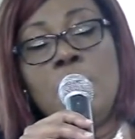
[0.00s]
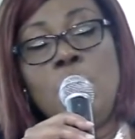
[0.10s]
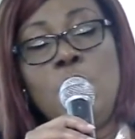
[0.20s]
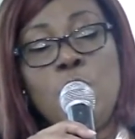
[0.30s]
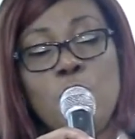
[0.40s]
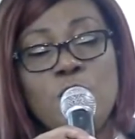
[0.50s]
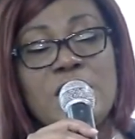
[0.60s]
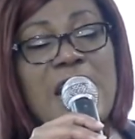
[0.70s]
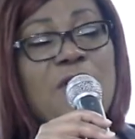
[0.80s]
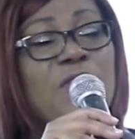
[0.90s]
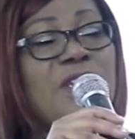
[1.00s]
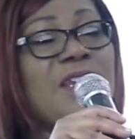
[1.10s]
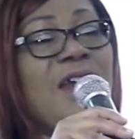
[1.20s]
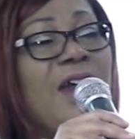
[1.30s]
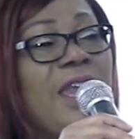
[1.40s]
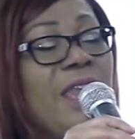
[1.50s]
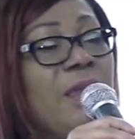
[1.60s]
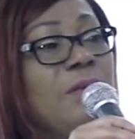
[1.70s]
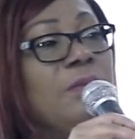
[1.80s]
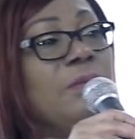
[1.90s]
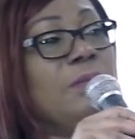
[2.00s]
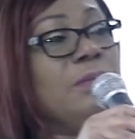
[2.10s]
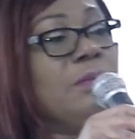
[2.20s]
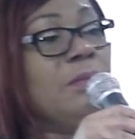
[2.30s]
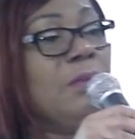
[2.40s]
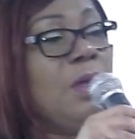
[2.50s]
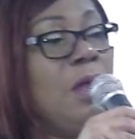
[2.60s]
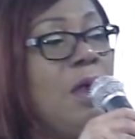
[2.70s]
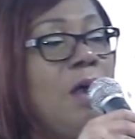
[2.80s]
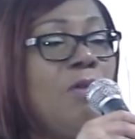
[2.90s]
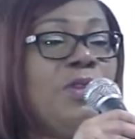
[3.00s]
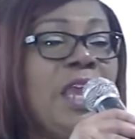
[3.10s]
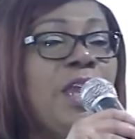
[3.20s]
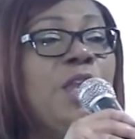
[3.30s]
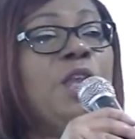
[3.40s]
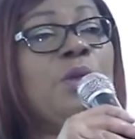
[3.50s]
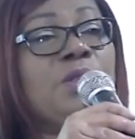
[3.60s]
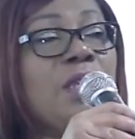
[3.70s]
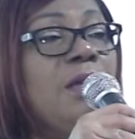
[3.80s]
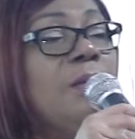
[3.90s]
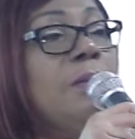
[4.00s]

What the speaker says: lose every tie of the accuser.